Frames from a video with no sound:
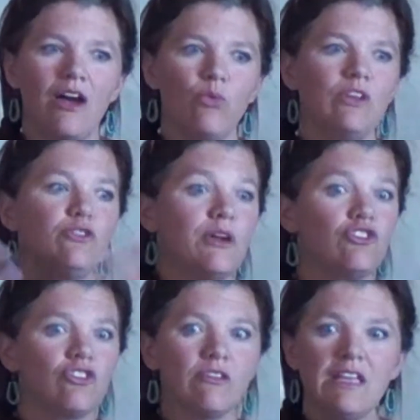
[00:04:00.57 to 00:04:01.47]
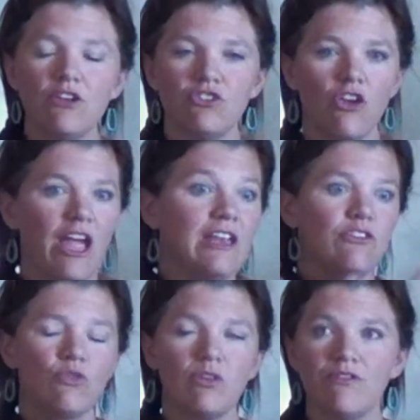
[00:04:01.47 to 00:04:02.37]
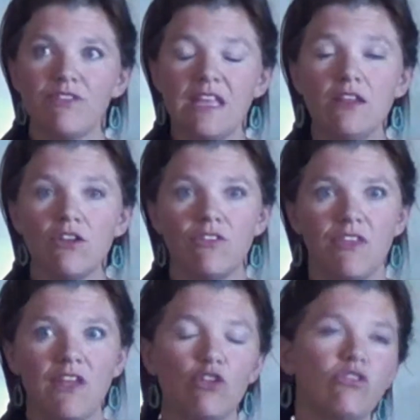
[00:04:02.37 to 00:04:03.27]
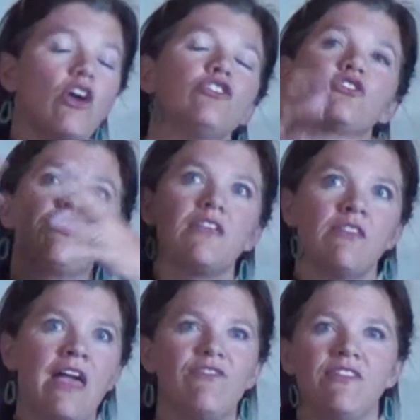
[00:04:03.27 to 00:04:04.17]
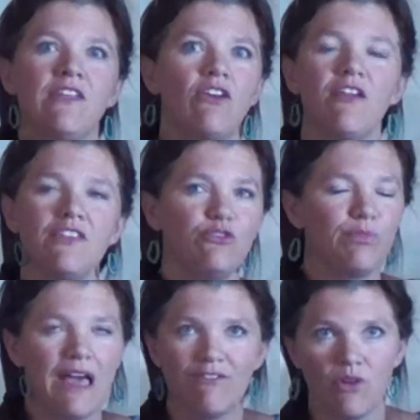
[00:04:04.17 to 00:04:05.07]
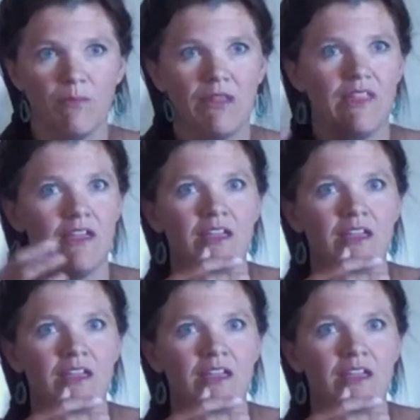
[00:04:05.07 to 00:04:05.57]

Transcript: with spiritual leaders or any sort of leader, that they're larger than life and they're on this platform and